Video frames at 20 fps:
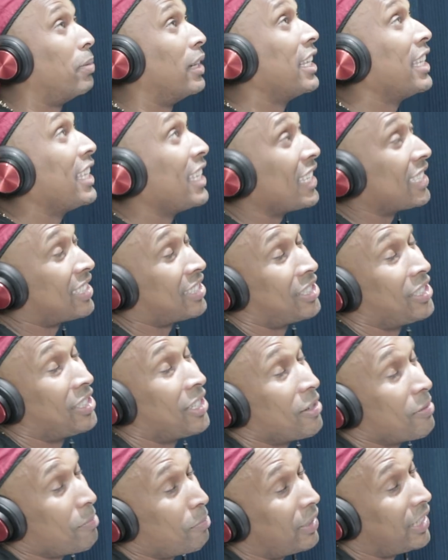bliss,
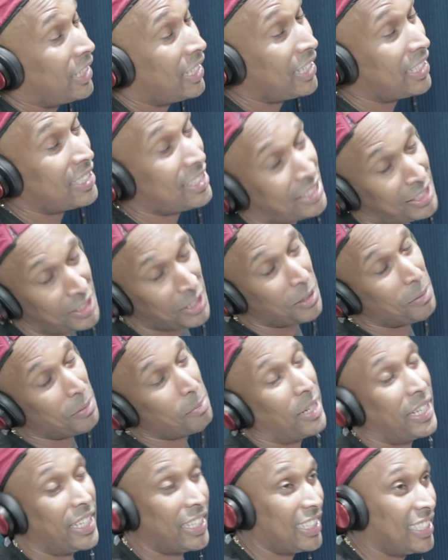your bliss, your
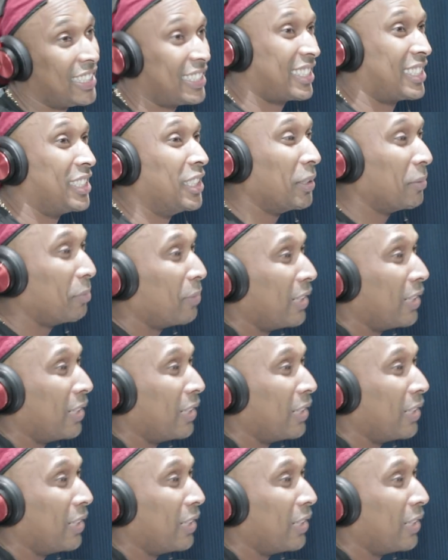bliss, yeah, man. Your